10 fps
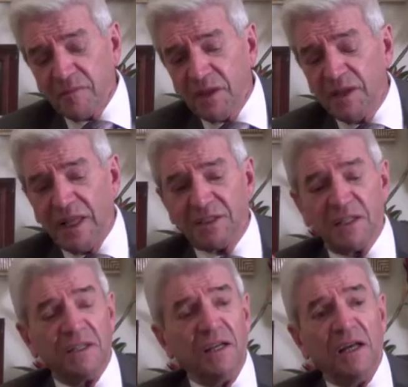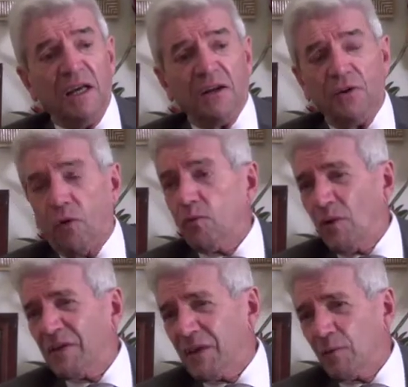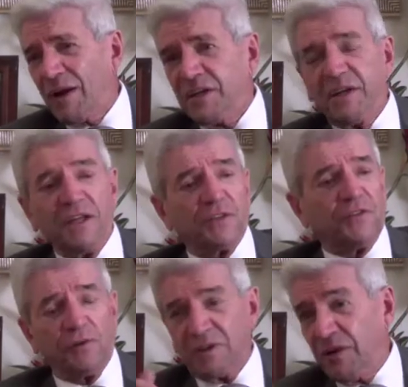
And I said, no, I think Rodney Dangerfield,